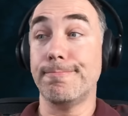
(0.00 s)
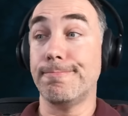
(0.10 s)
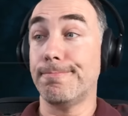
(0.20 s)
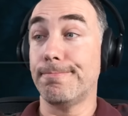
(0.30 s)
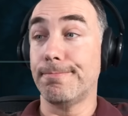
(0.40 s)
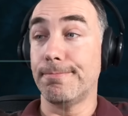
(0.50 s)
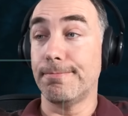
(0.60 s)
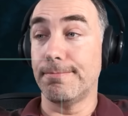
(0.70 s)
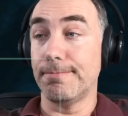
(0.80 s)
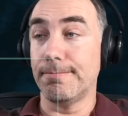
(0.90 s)

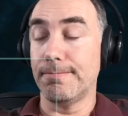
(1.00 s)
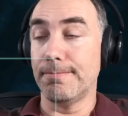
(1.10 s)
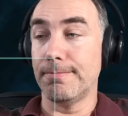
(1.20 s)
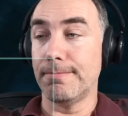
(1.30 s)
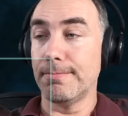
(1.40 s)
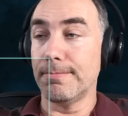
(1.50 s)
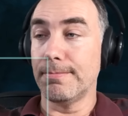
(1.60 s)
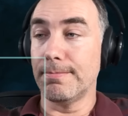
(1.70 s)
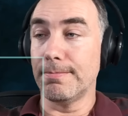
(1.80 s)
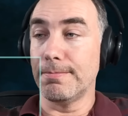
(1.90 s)

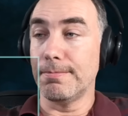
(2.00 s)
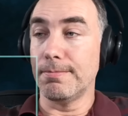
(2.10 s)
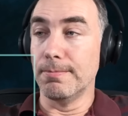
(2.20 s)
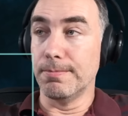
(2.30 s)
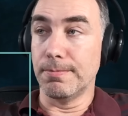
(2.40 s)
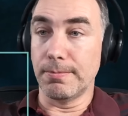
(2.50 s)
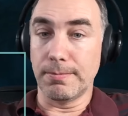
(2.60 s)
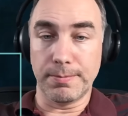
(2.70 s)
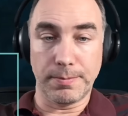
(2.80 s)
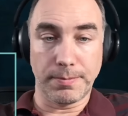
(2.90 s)

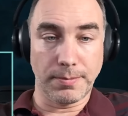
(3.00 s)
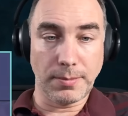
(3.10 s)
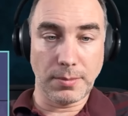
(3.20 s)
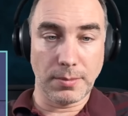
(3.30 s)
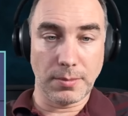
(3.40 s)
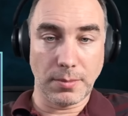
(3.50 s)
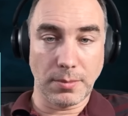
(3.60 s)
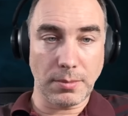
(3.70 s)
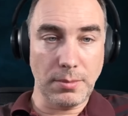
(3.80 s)
Nothing is said.